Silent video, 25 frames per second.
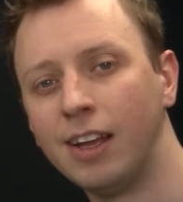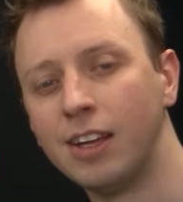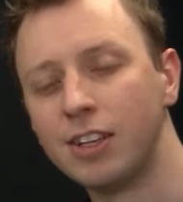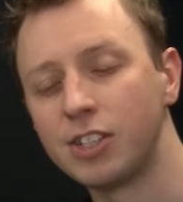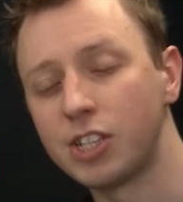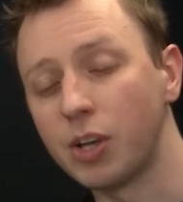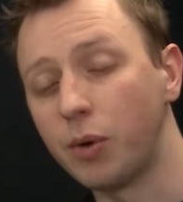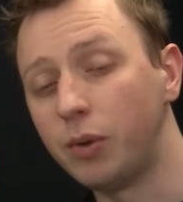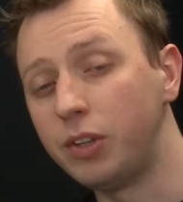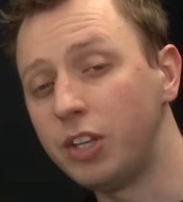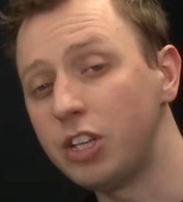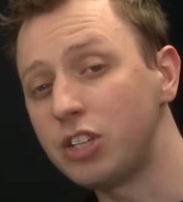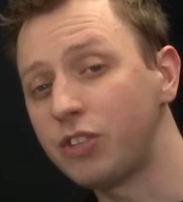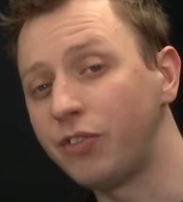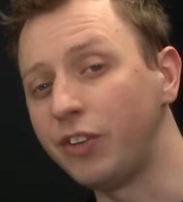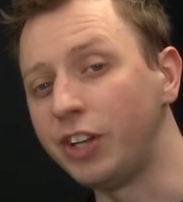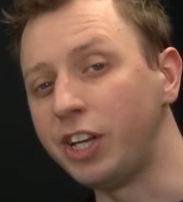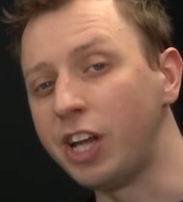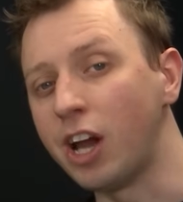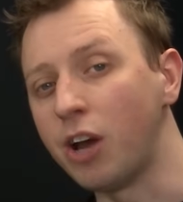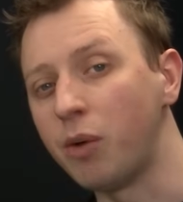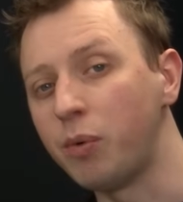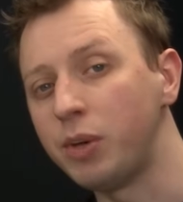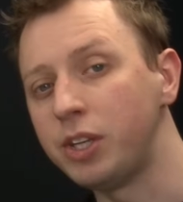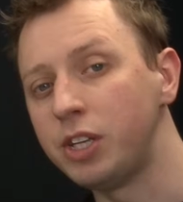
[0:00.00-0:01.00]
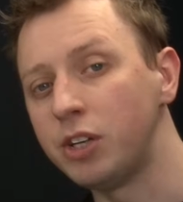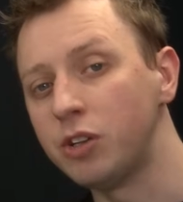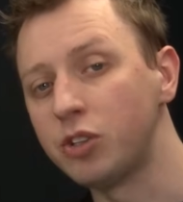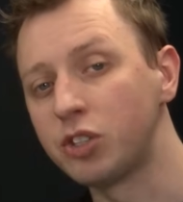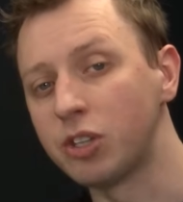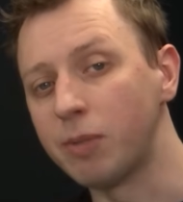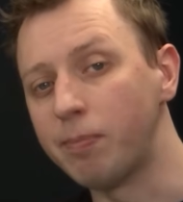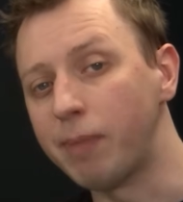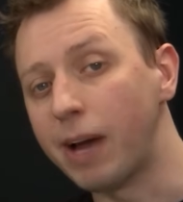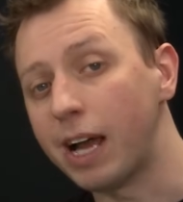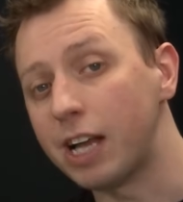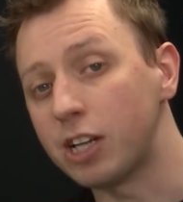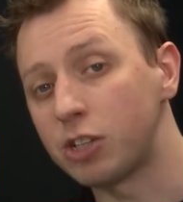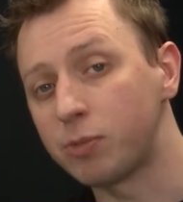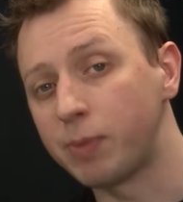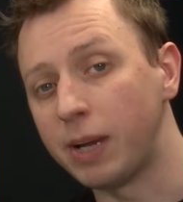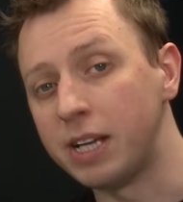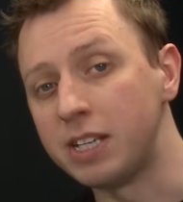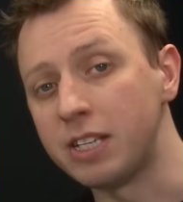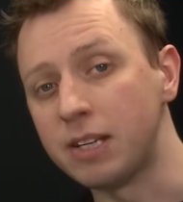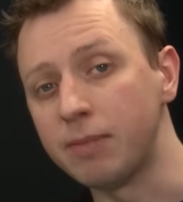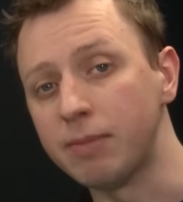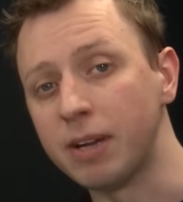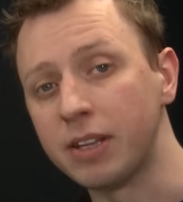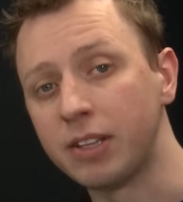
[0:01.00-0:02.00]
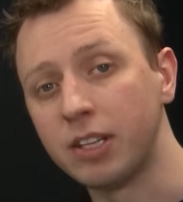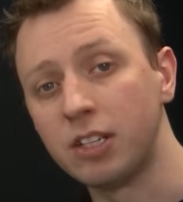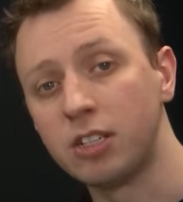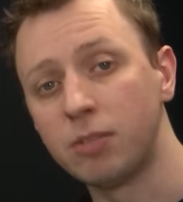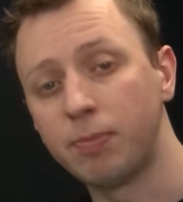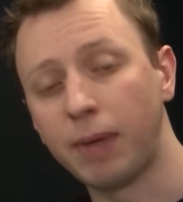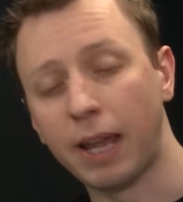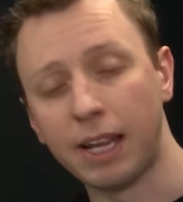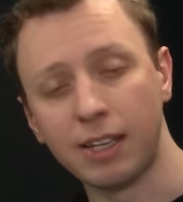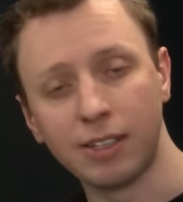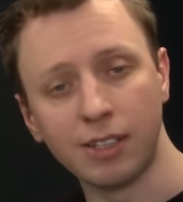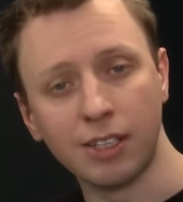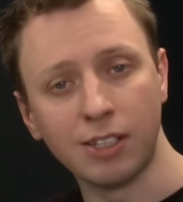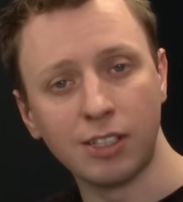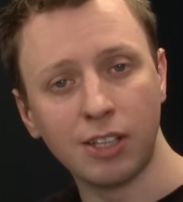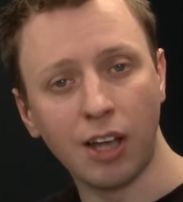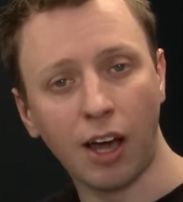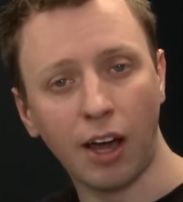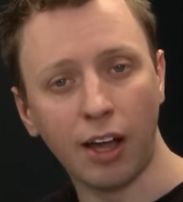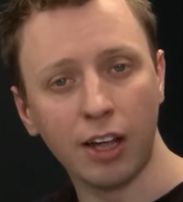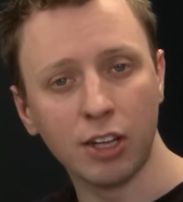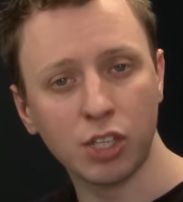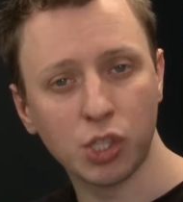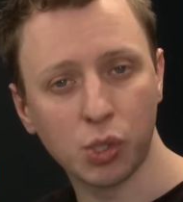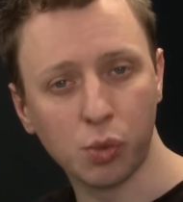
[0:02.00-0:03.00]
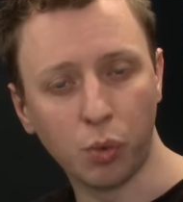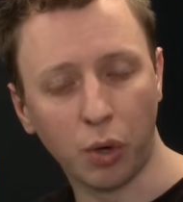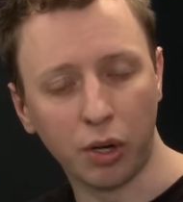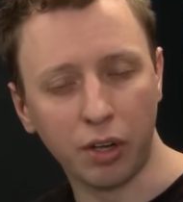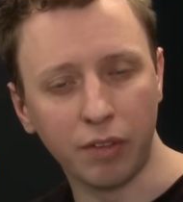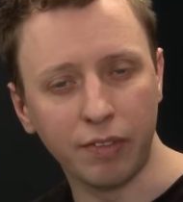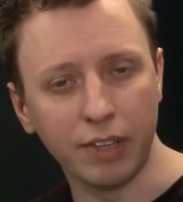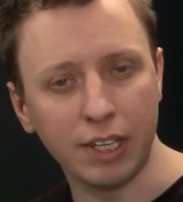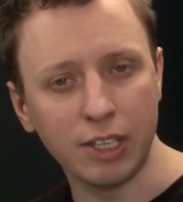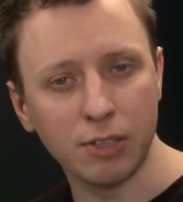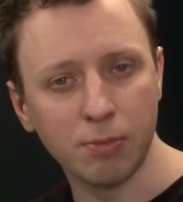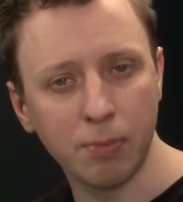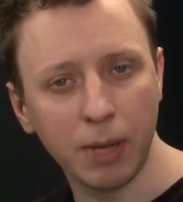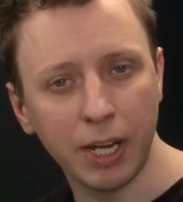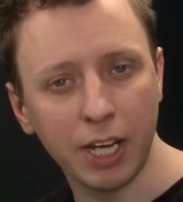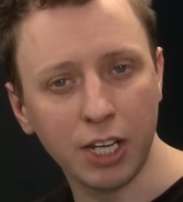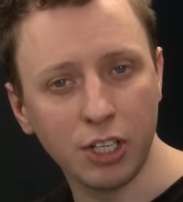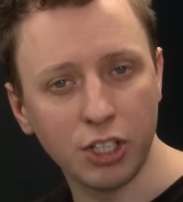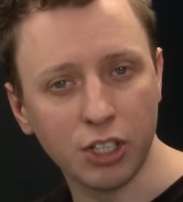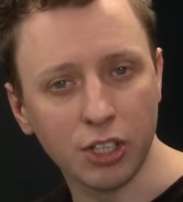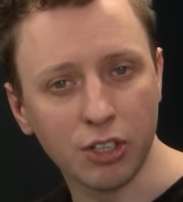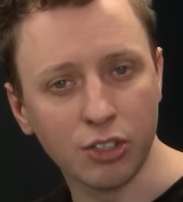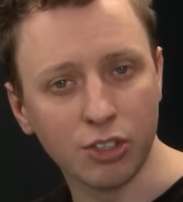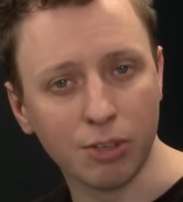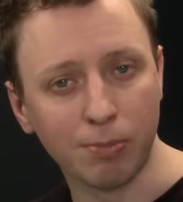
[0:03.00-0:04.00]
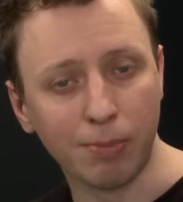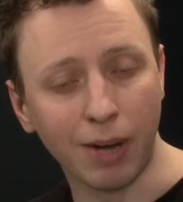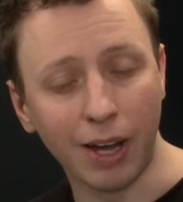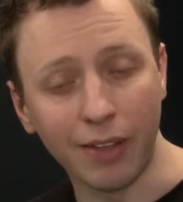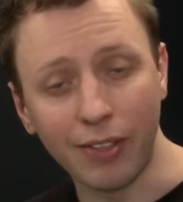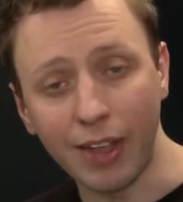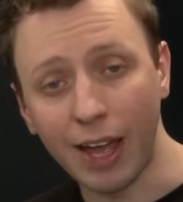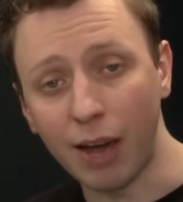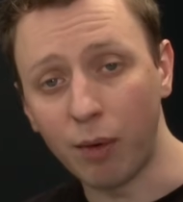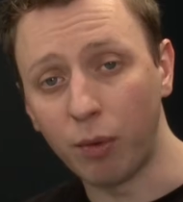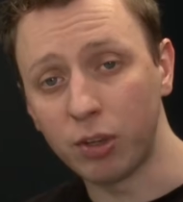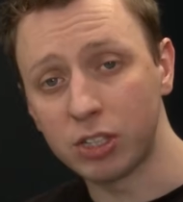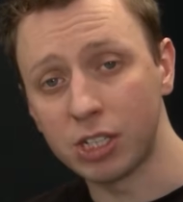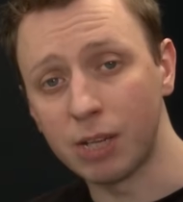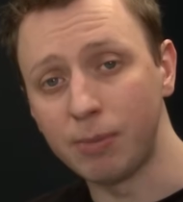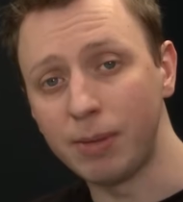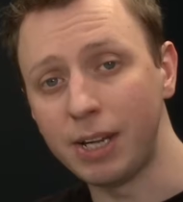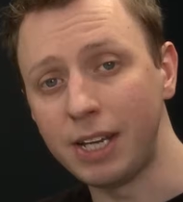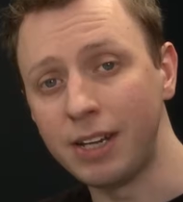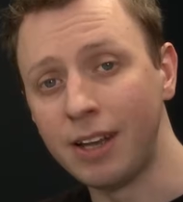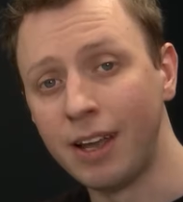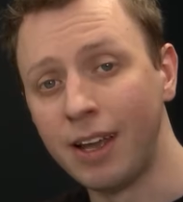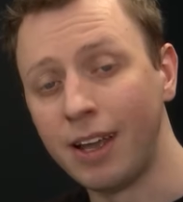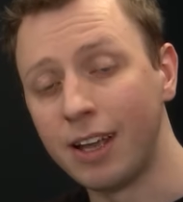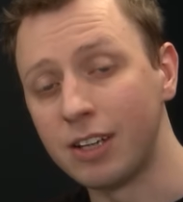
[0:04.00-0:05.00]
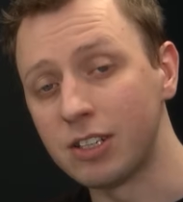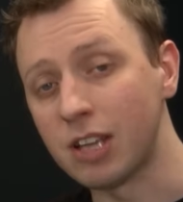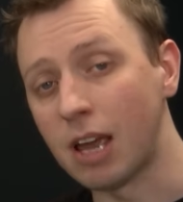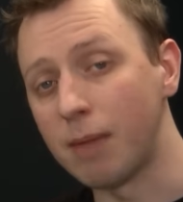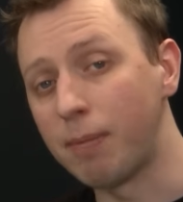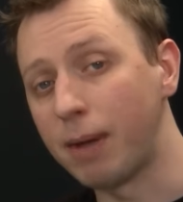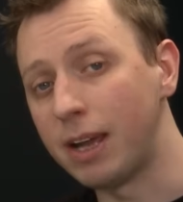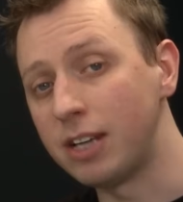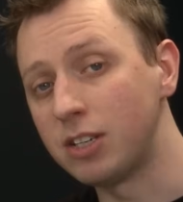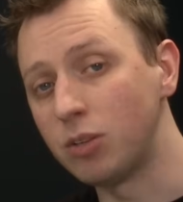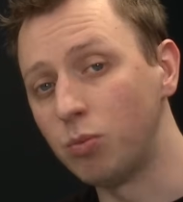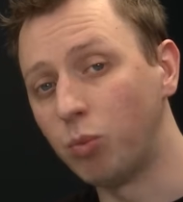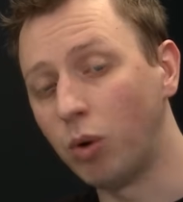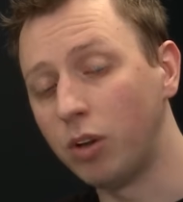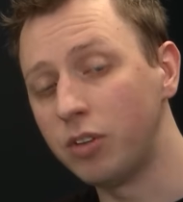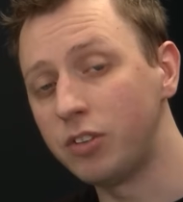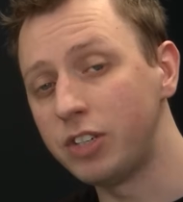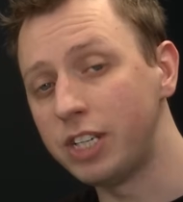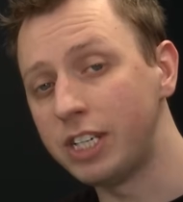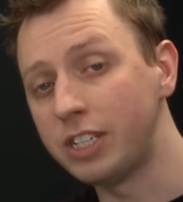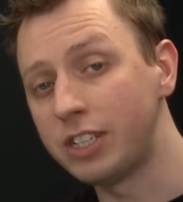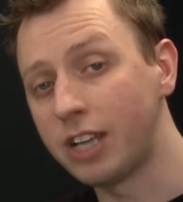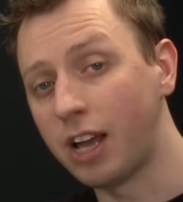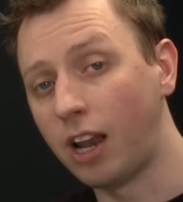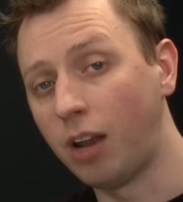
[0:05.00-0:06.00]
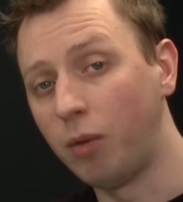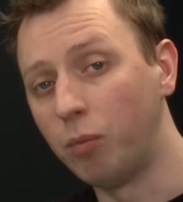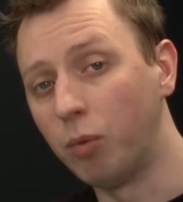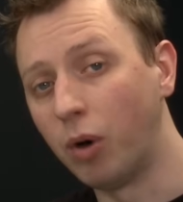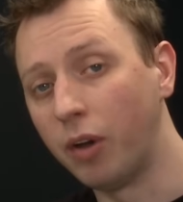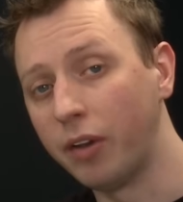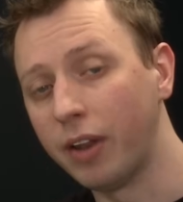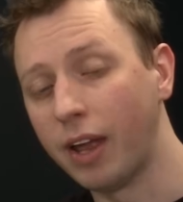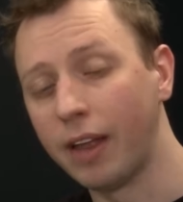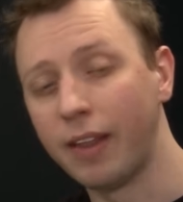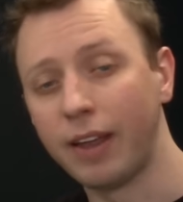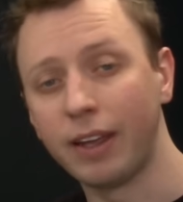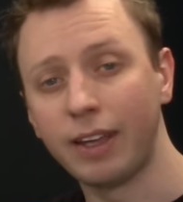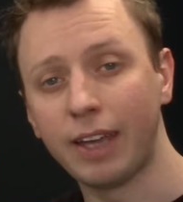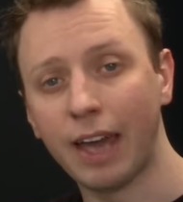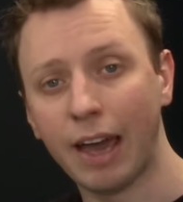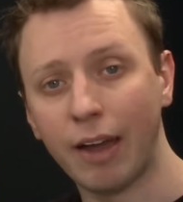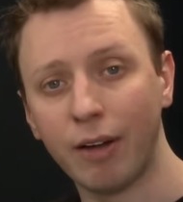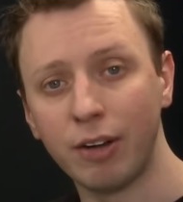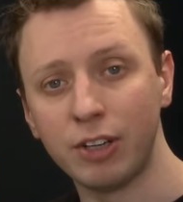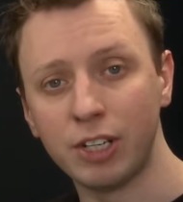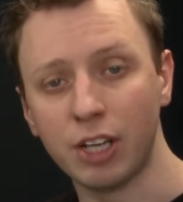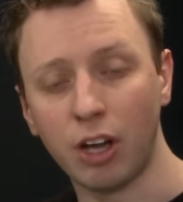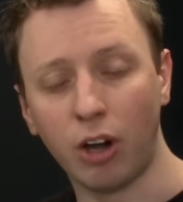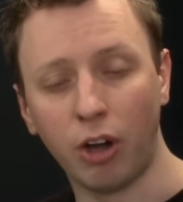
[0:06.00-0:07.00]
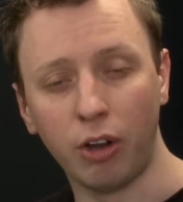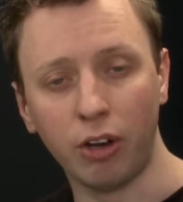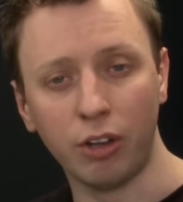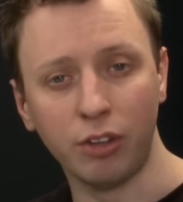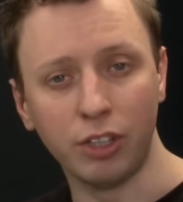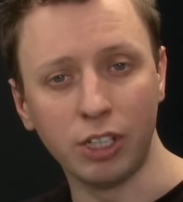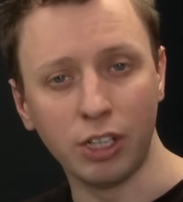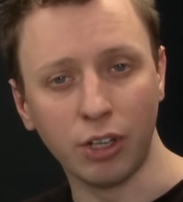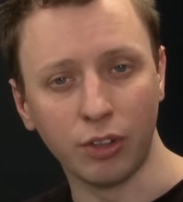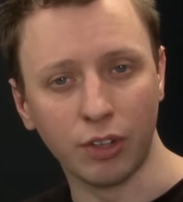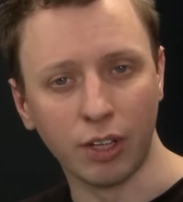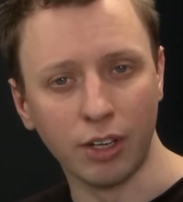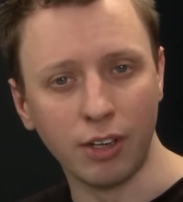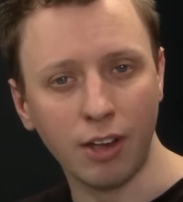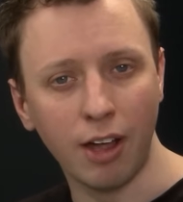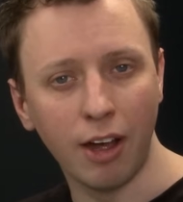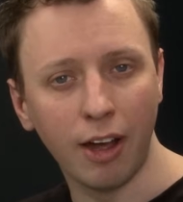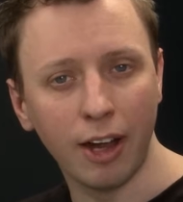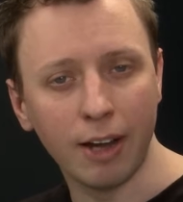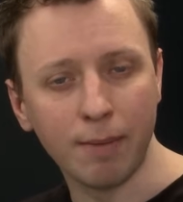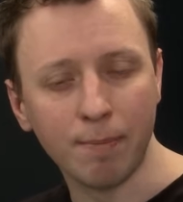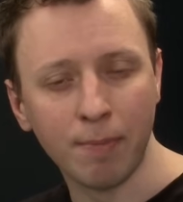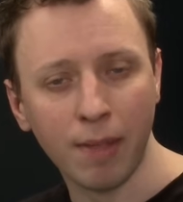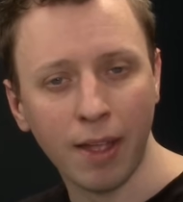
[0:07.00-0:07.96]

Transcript: So in this video we used the batch painting method to paint an entire squad of these miniatures, and by that what I mean is that I painted one detail on one and then carried it on the other nine.